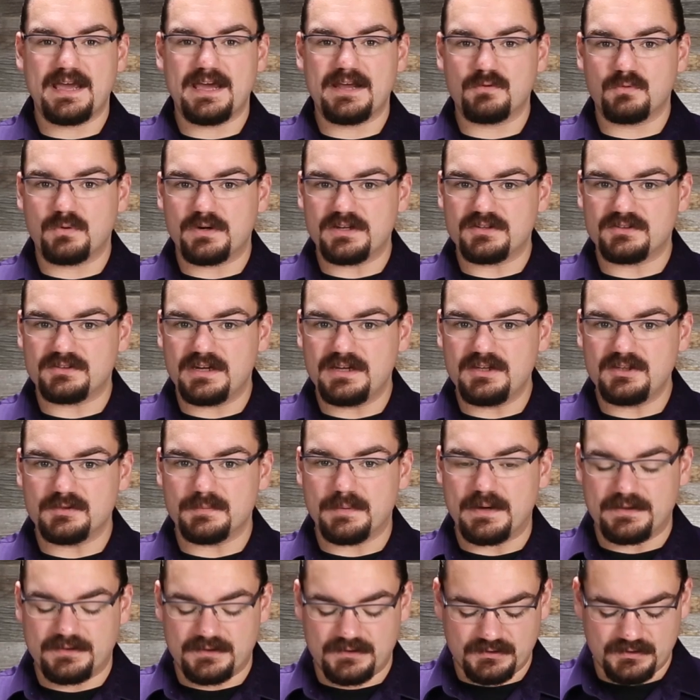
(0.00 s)
and what is nice
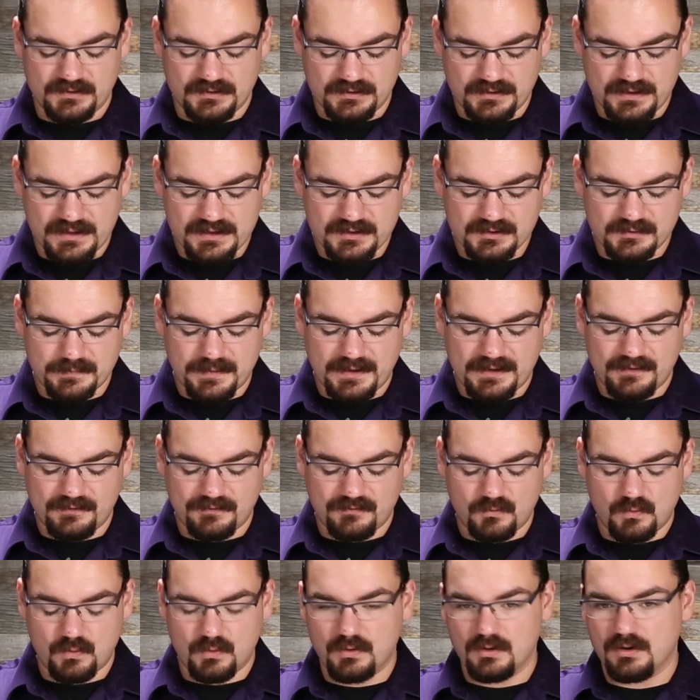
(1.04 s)
about this is it is meant
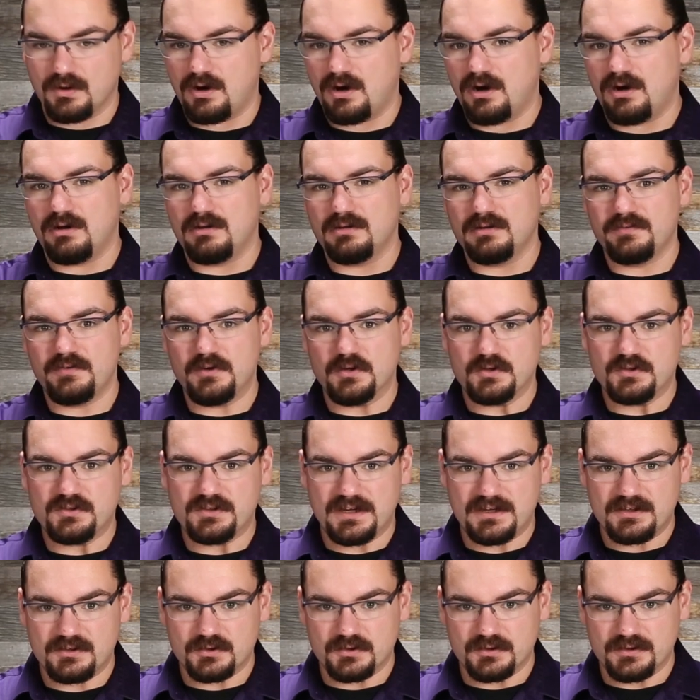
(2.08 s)
for all of your
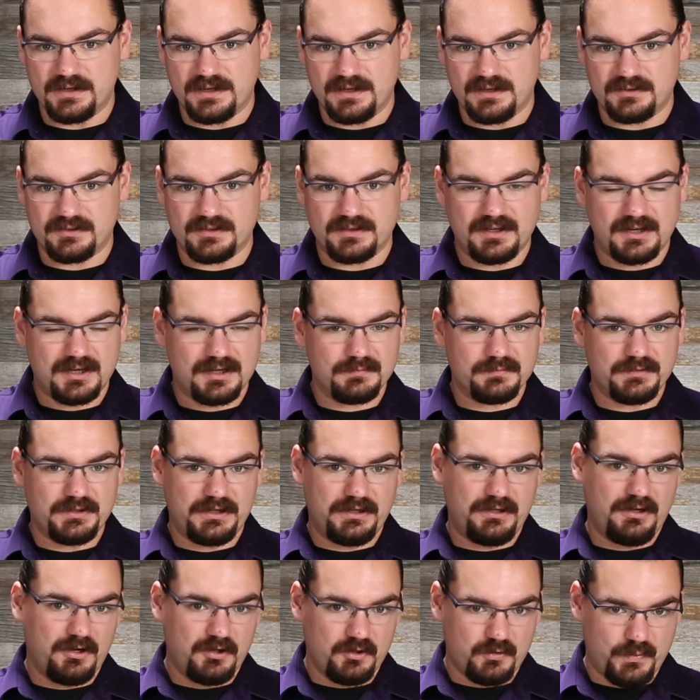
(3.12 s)
sensor needs, and it comes
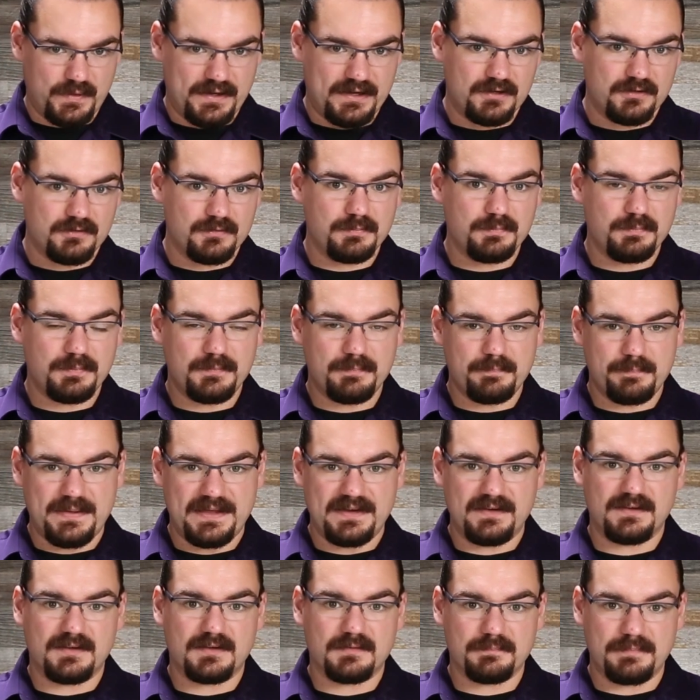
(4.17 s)
in an Arduino
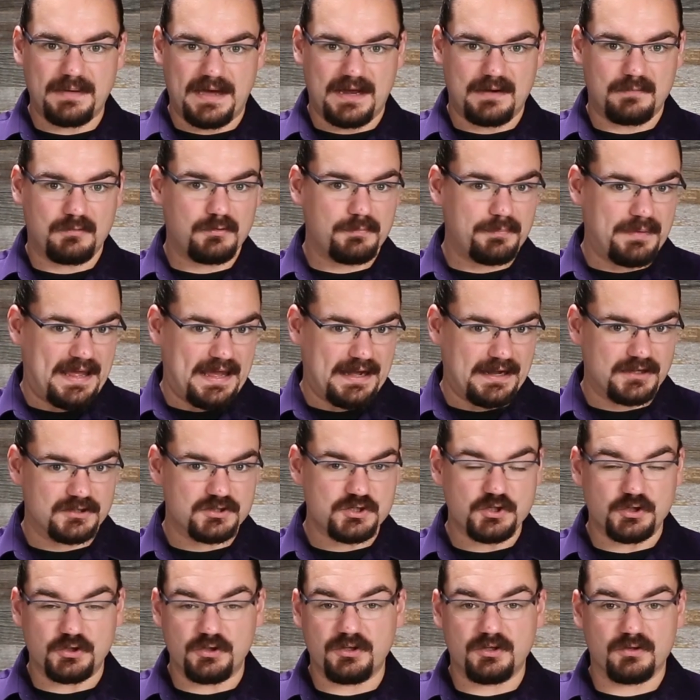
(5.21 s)
pin compatible
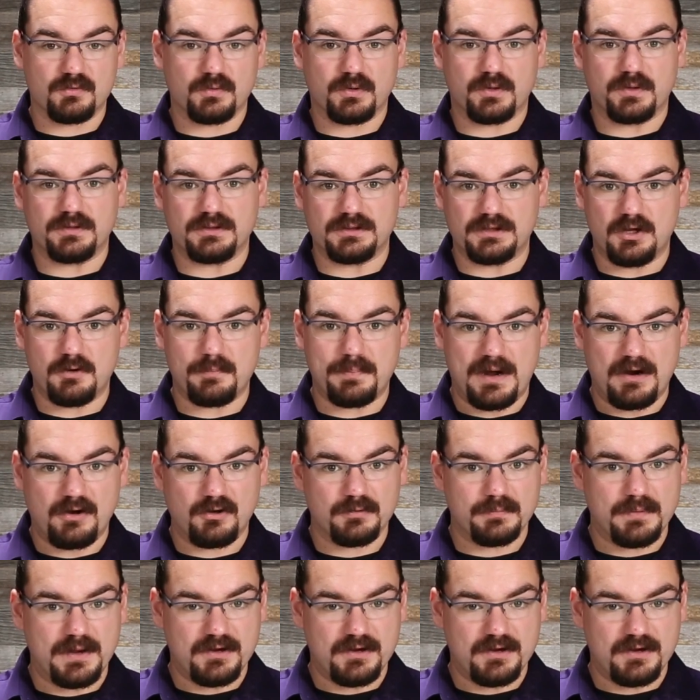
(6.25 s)
package, so you can work with low power